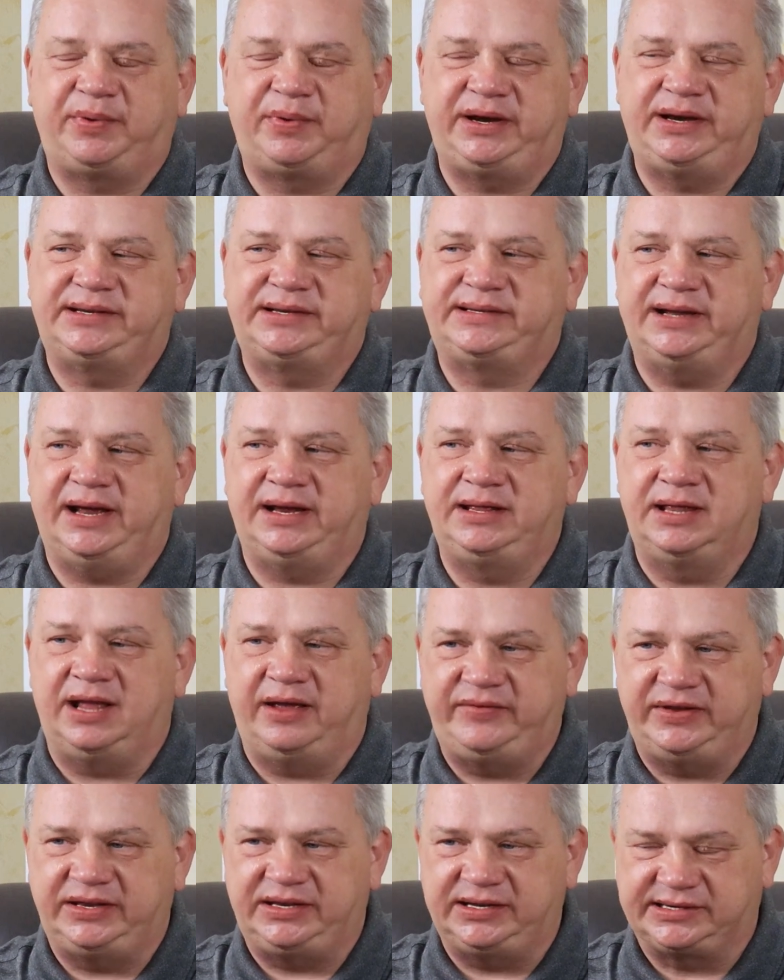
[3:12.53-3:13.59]
By the way,
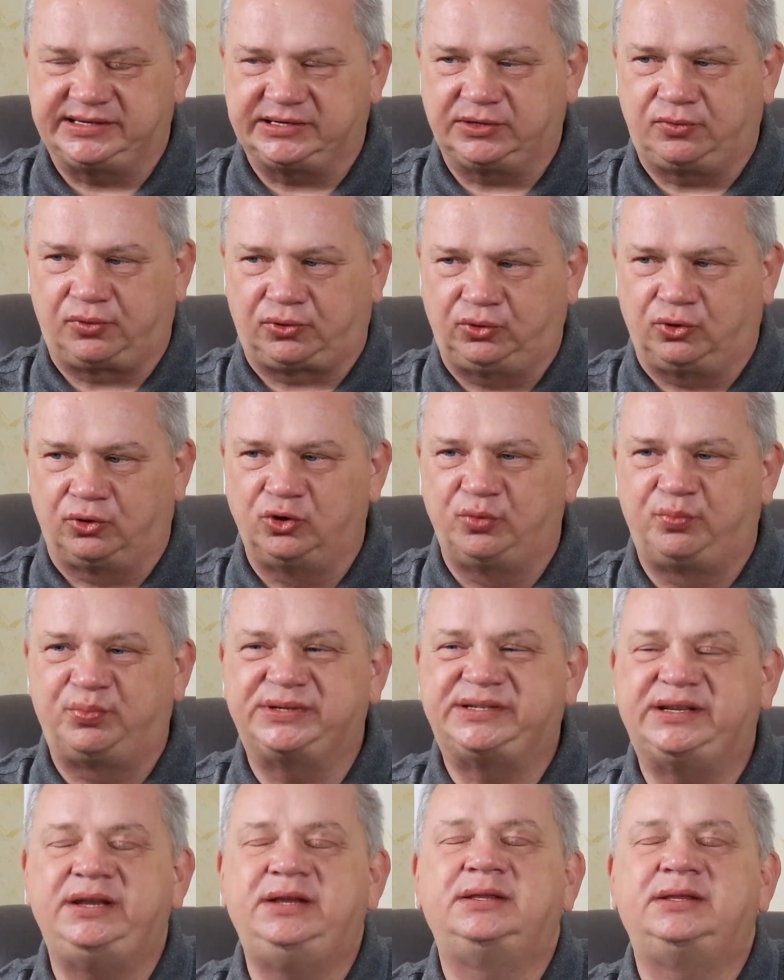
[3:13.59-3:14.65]
people come from
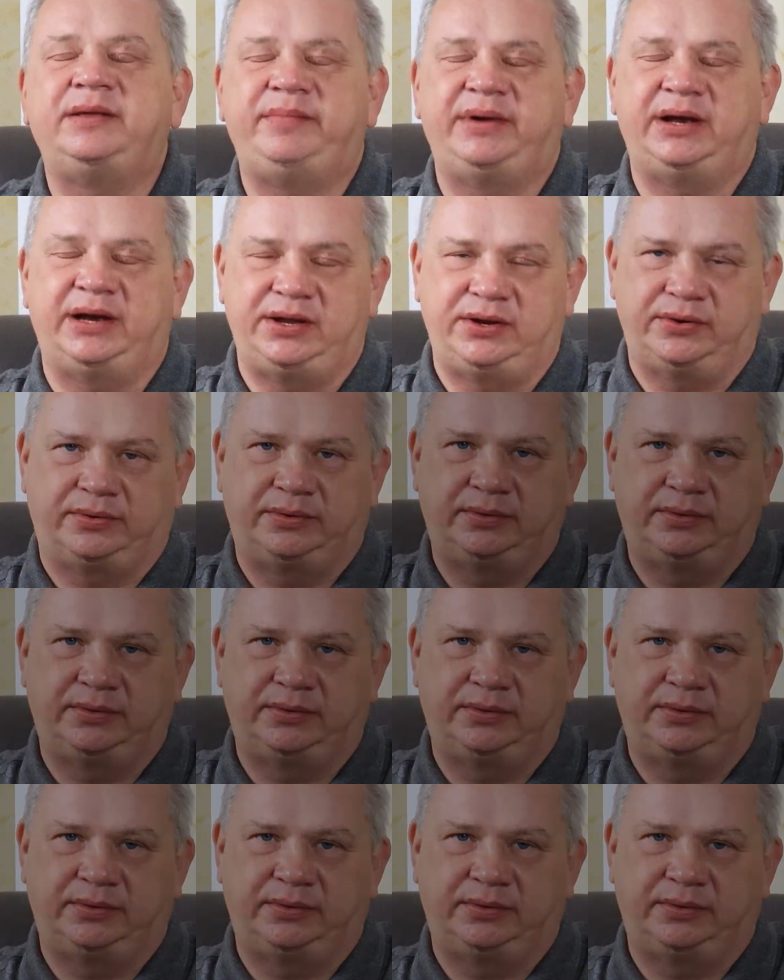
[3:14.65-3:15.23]
abroad to sit